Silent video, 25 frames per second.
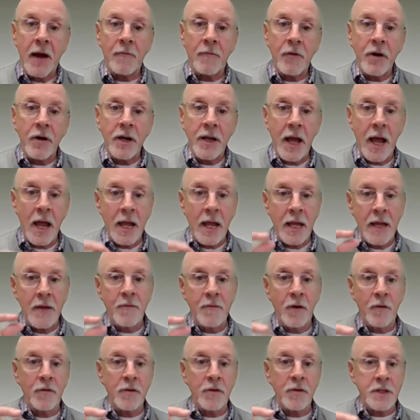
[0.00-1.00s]
done every
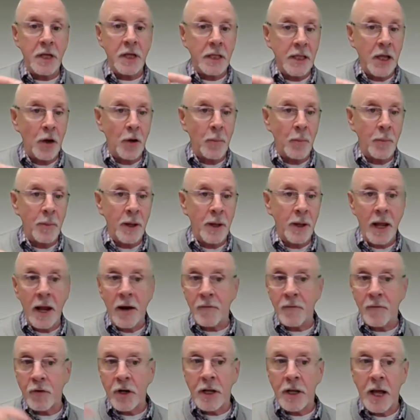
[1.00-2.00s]
day, even if it's a little
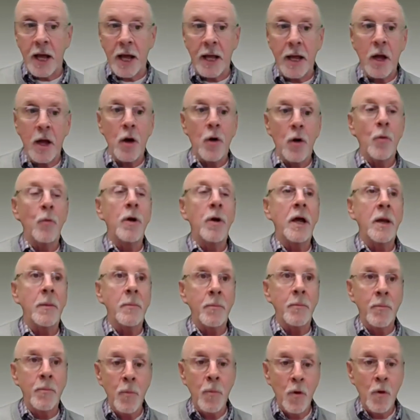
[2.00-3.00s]
bit every day,
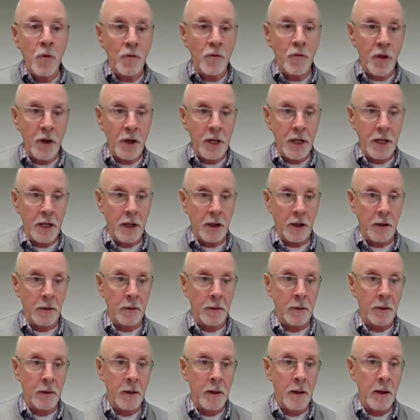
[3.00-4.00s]
we can move the
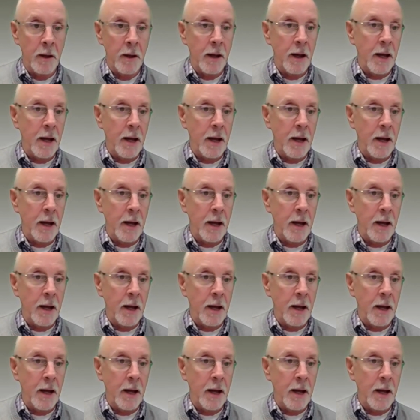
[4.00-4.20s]
needle.